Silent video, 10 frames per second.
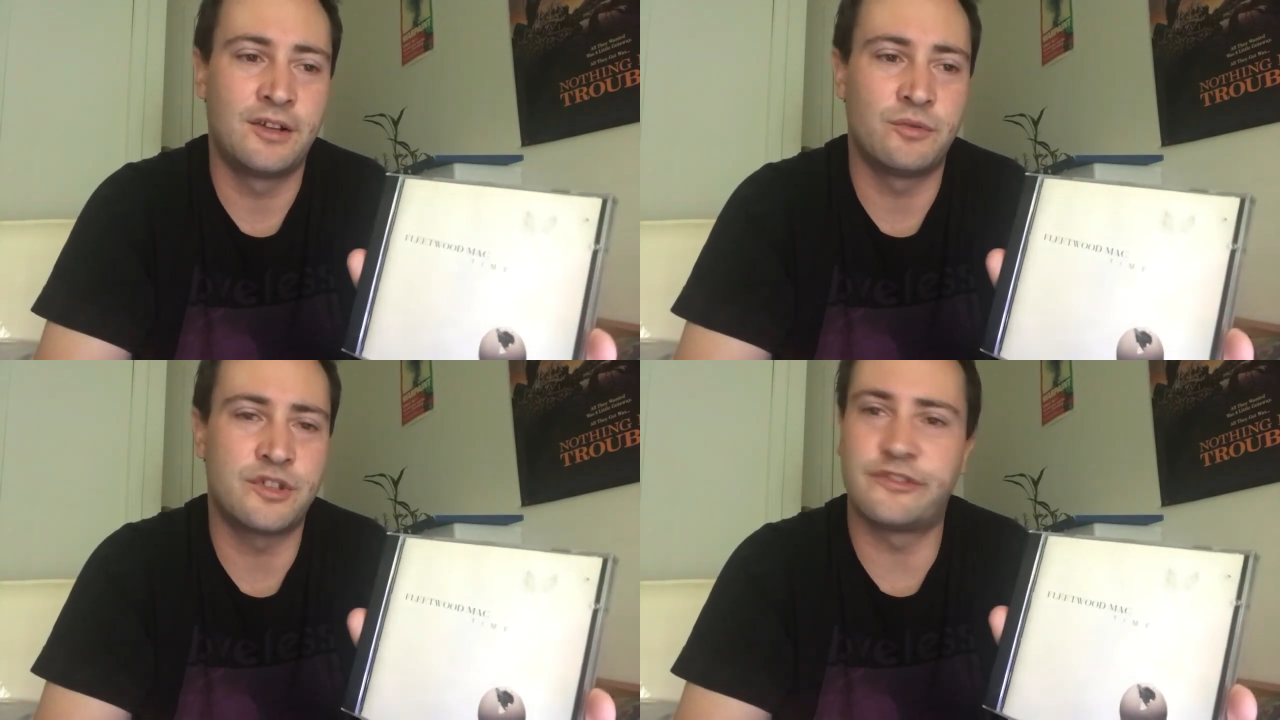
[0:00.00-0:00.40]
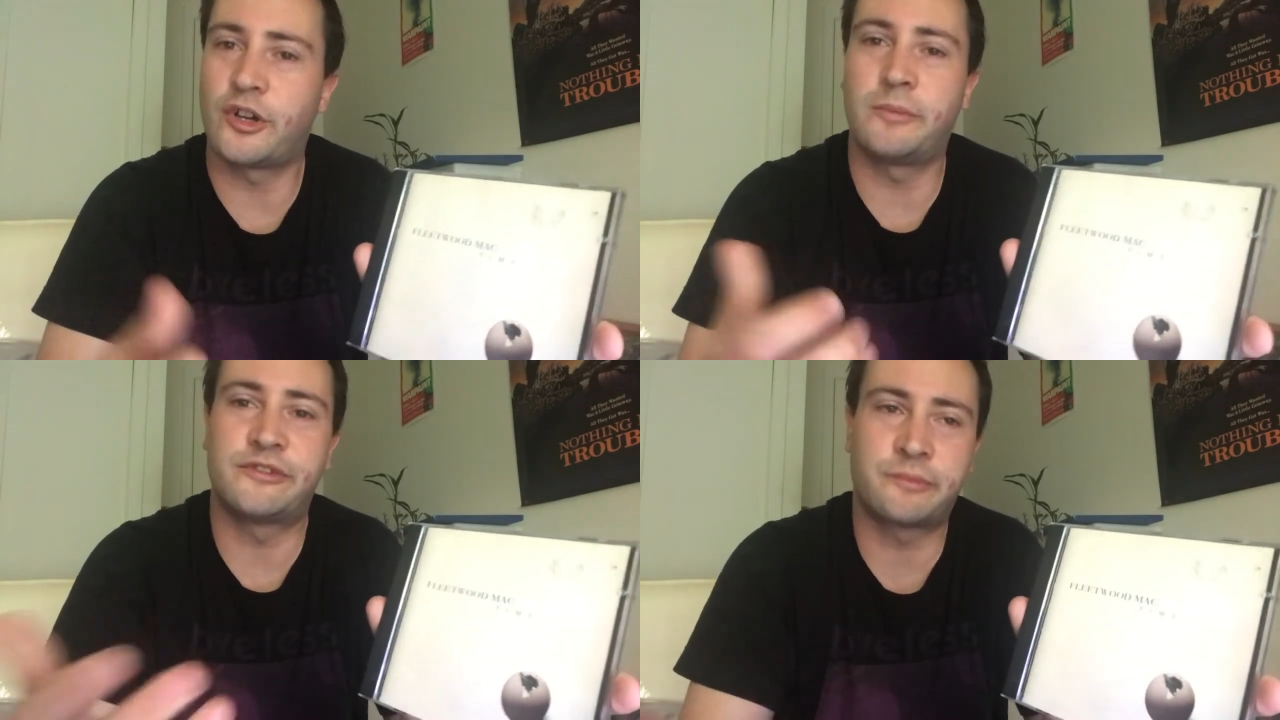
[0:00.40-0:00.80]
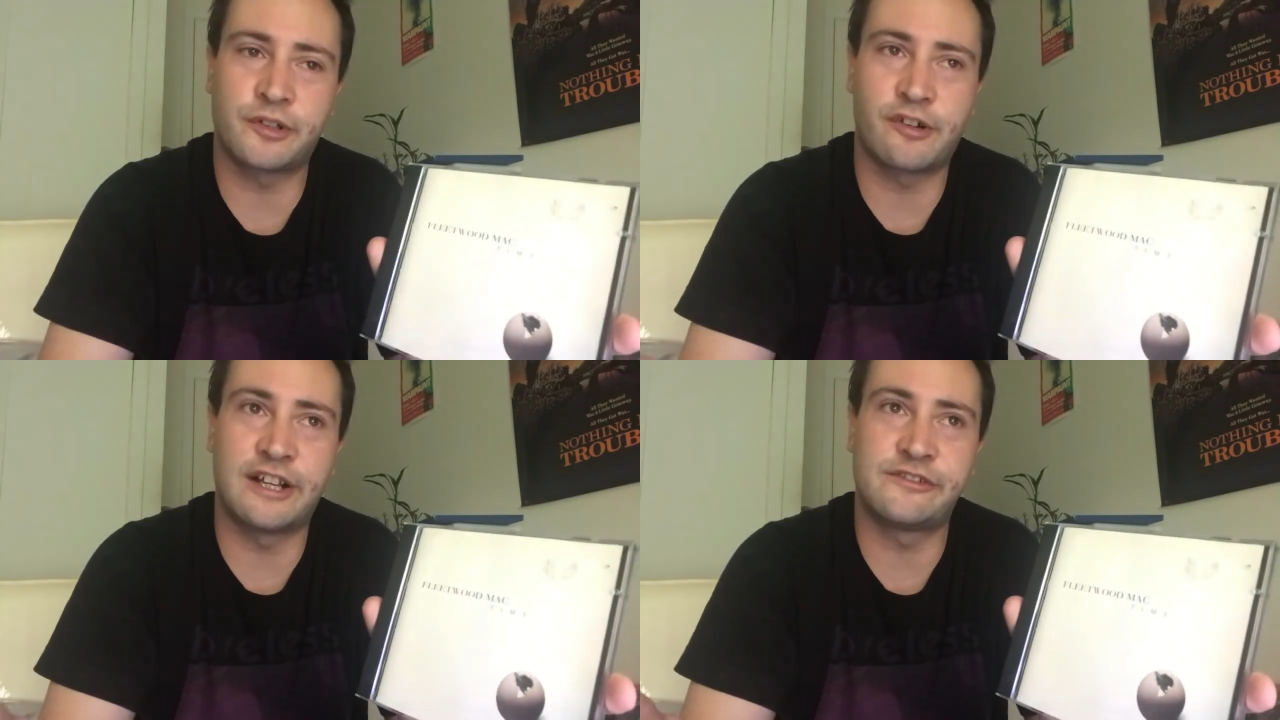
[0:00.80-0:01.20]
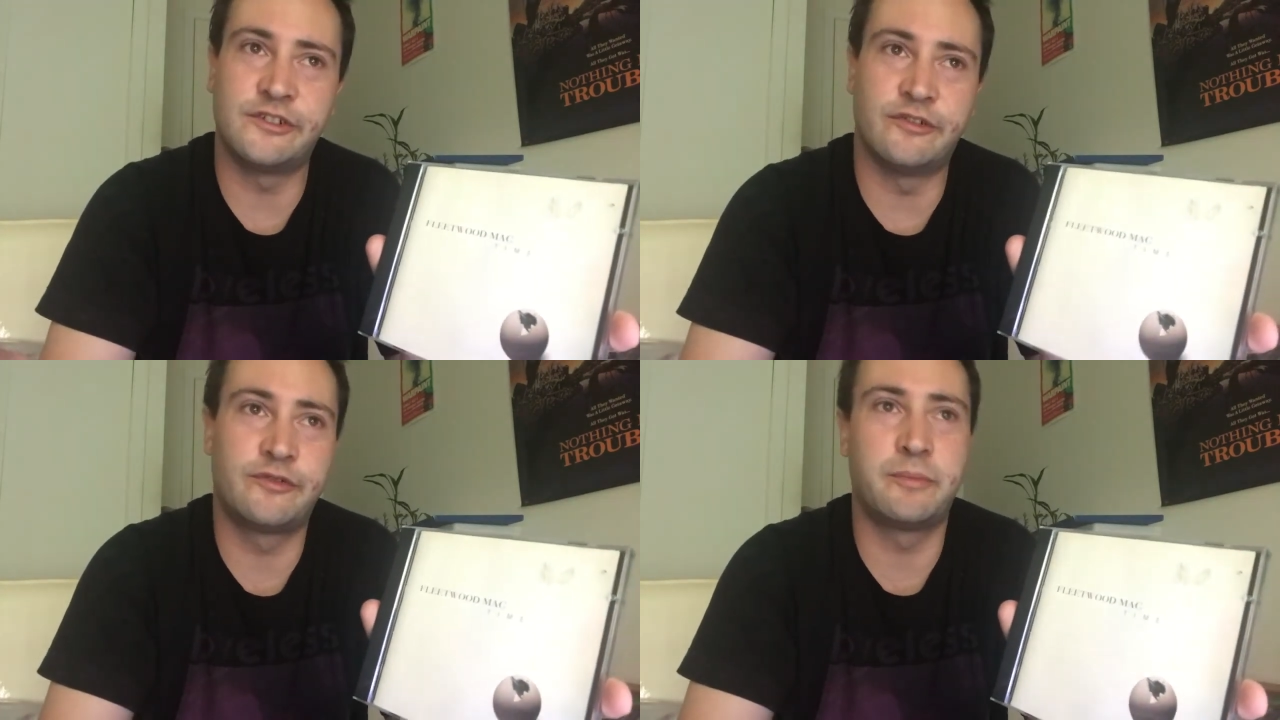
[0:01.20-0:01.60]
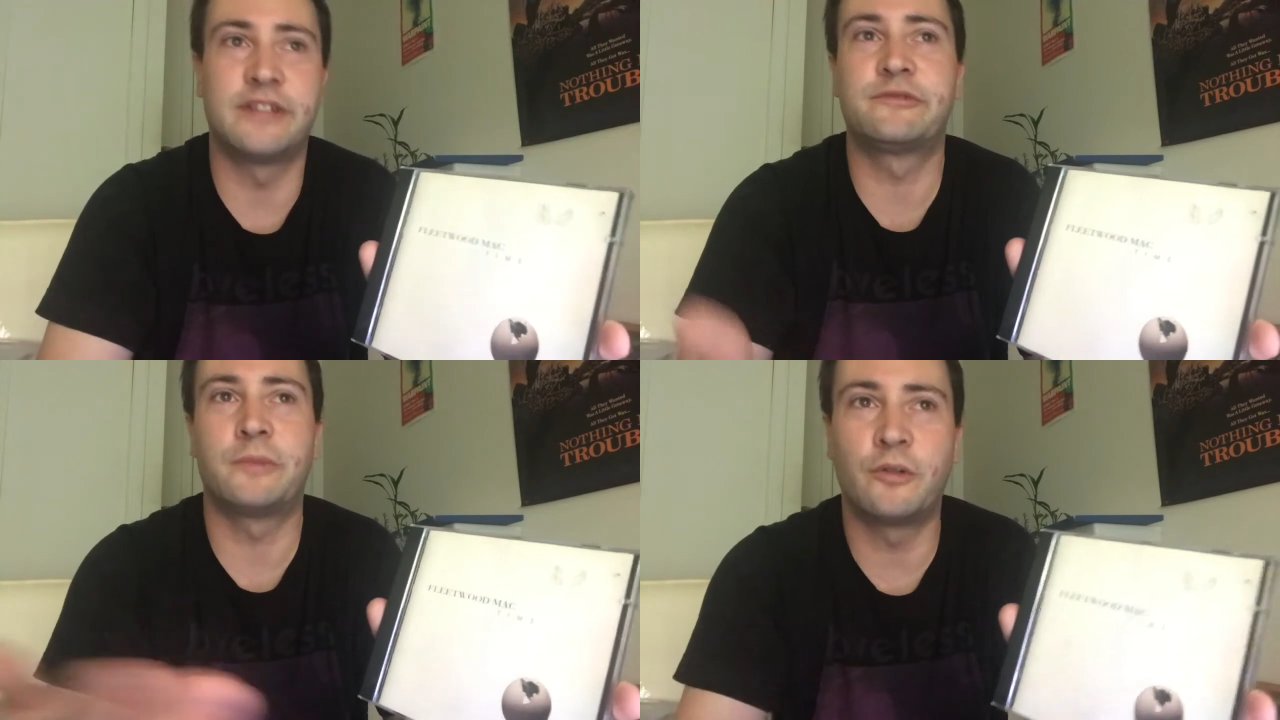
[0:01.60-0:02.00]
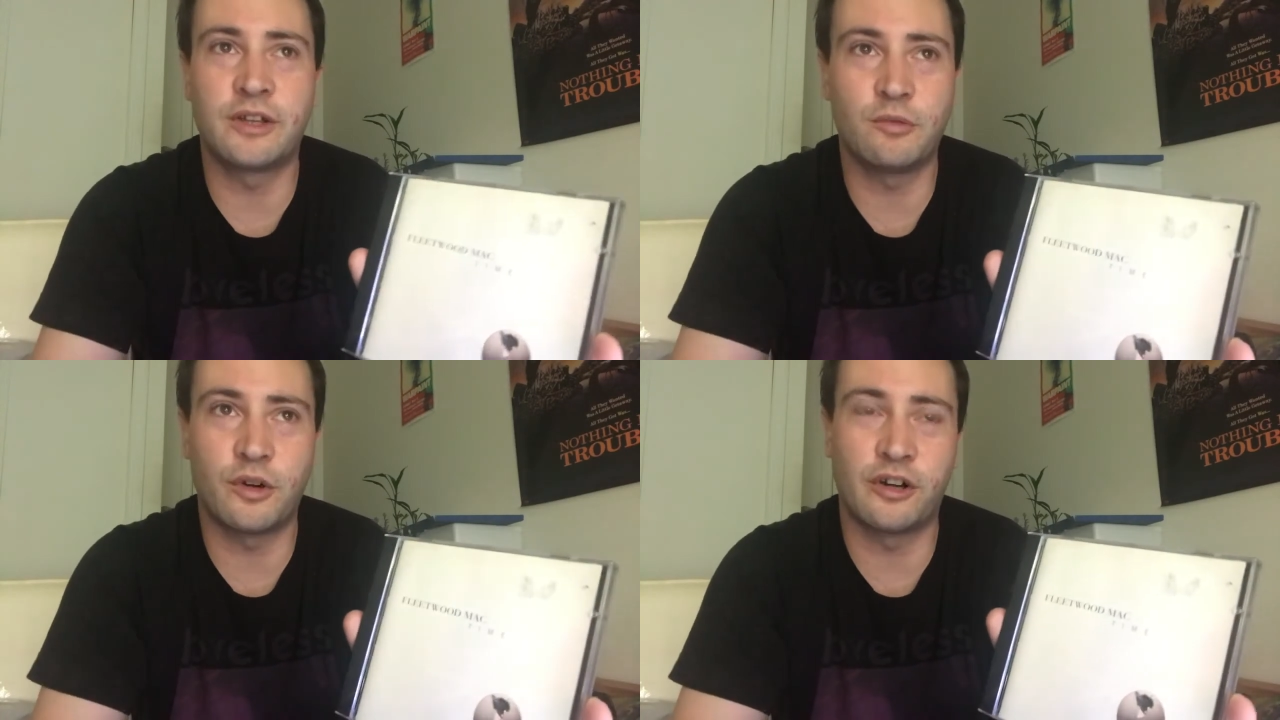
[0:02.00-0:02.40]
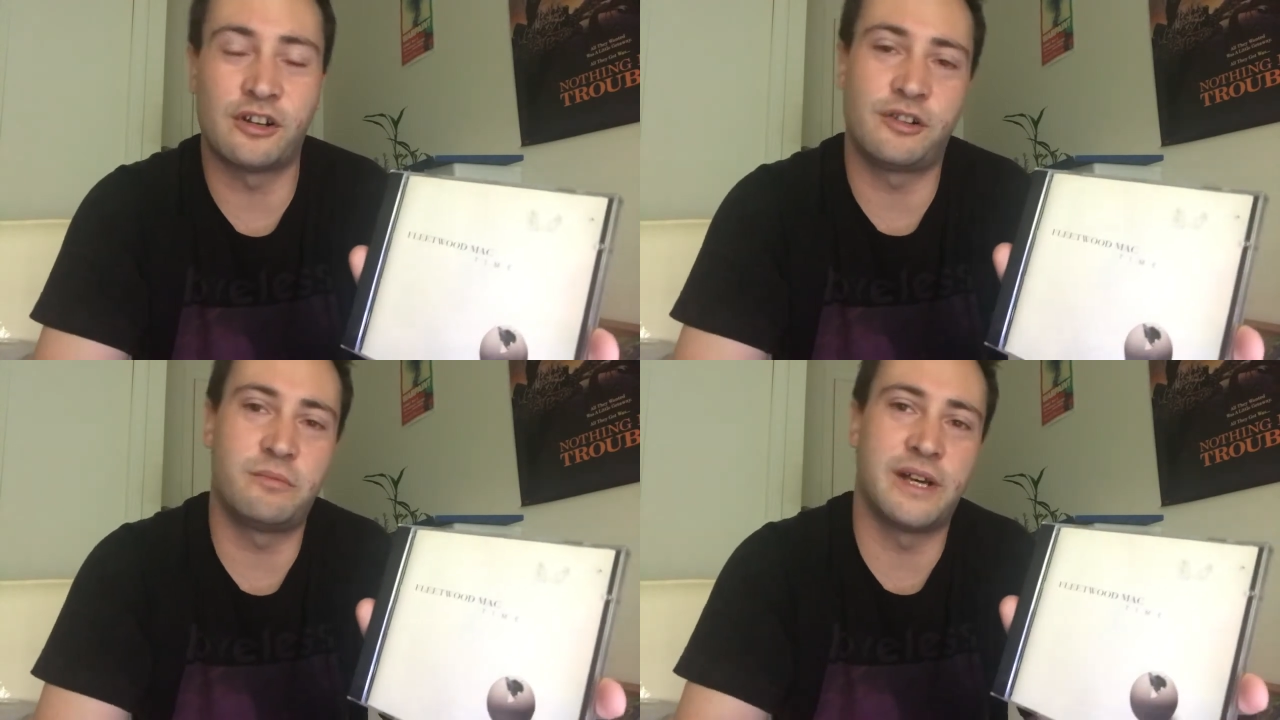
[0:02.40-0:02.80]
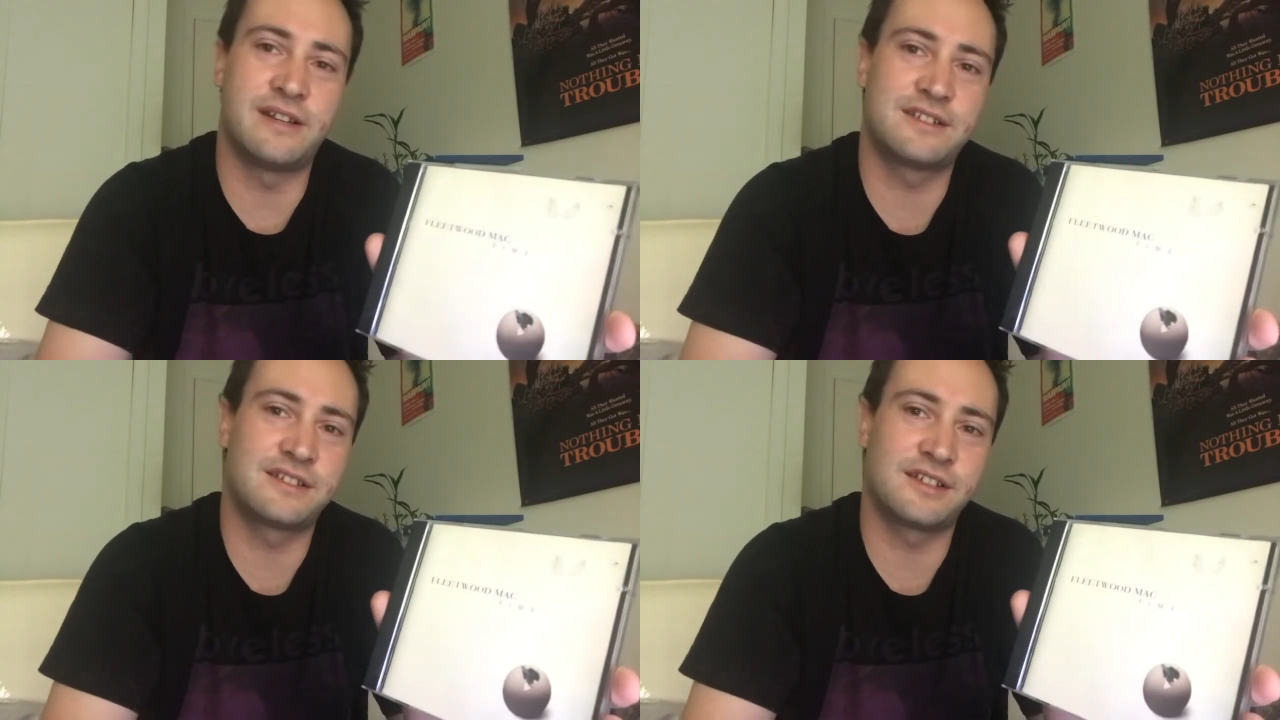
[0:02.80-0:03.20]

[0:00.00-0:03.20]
which is almost progressive but spoken word, but